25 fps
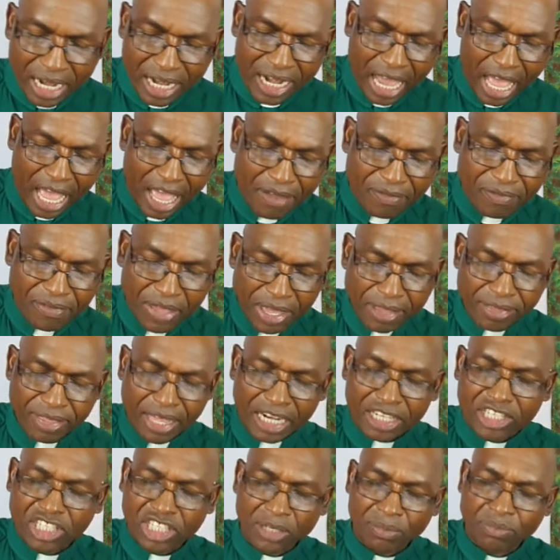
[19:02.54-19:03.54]
life
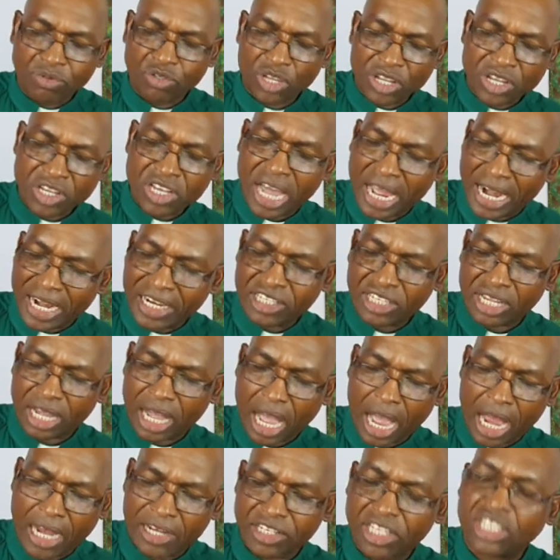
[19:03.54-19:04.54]
that seems to encourage
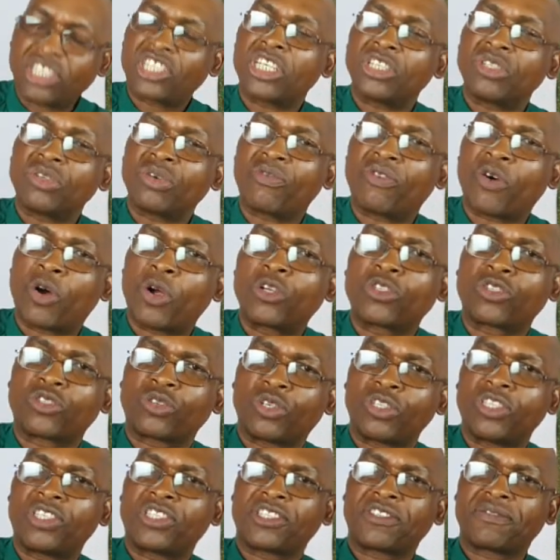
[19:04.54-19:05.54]
addictions of all
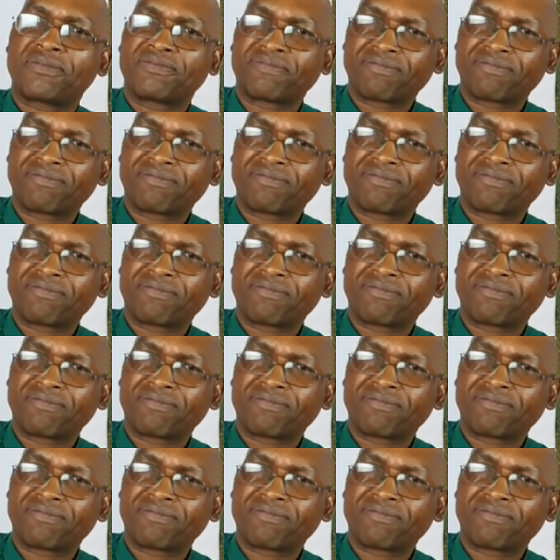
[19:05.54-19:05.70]
sorts.